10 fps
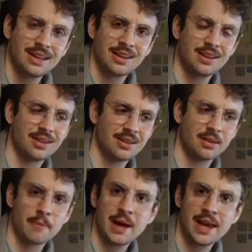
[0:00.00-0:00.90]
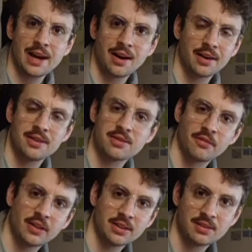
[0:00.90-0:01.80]
AI,
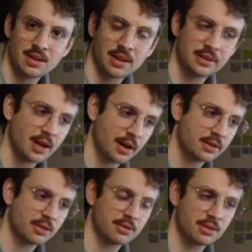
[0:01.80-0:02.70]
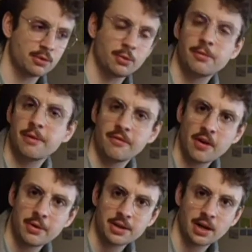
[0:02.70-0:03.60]
something like that, because it would be
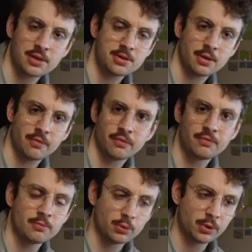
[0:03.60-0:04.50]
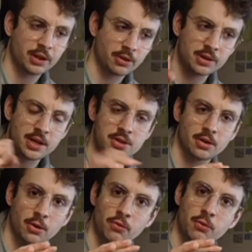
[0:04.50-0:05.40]
very nice to have
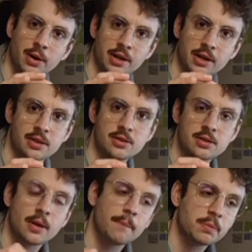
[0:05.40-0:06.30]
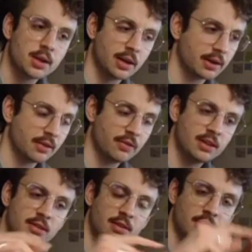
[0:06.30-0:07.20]
recognition of what it is. Like, if
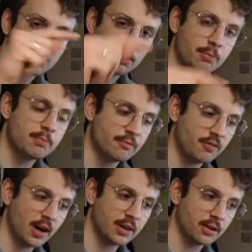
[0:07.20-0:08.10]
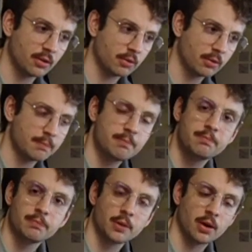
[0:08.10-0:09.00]
it sees a vinyl
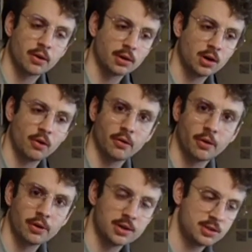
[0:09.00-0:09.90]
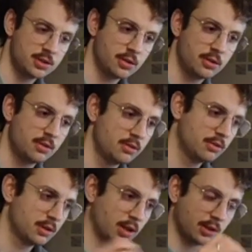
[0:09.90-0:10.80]
cover, it should
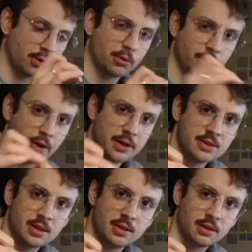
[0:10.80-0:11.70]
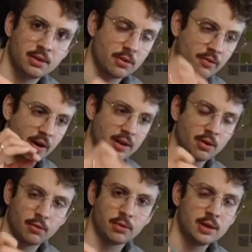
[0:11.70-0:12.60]
categorize it in the
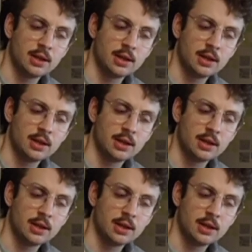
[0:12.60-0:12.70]
vinyl